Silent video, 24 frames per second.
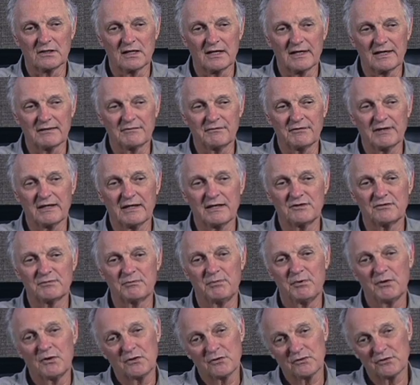life. It's
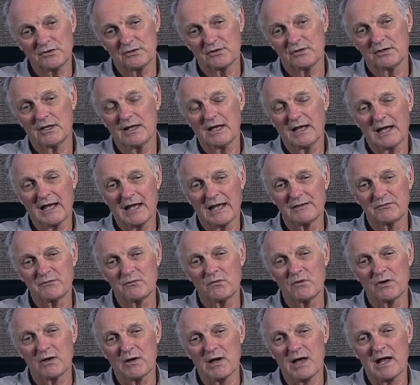both.
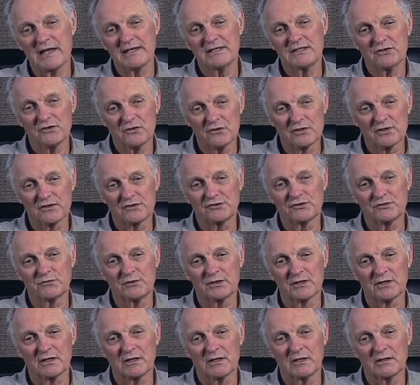I notice
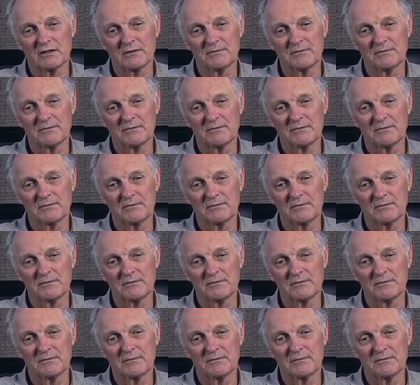when